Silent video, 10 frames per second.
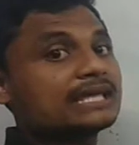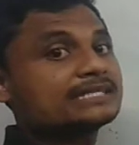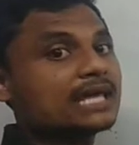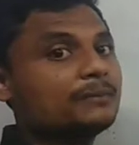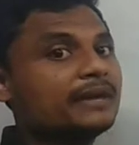
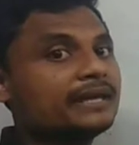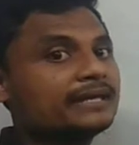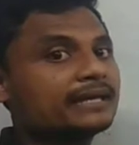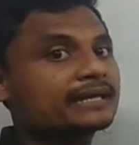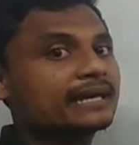
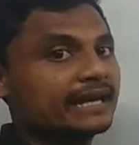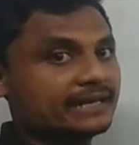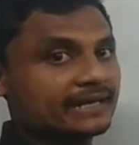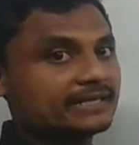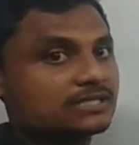Siberian
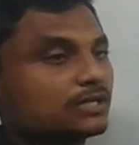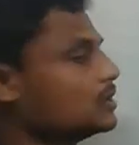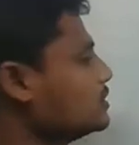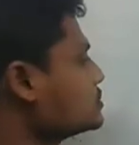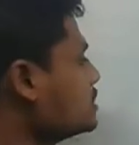crane, guys.
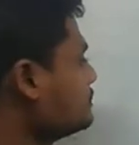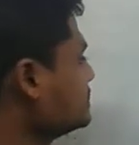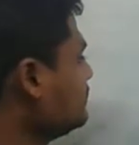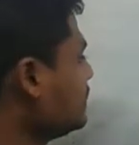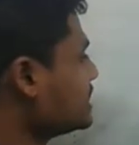So
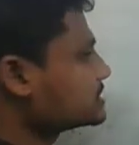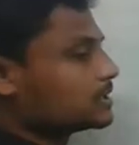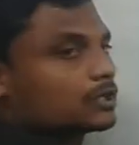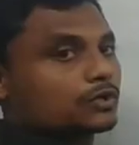they will ask,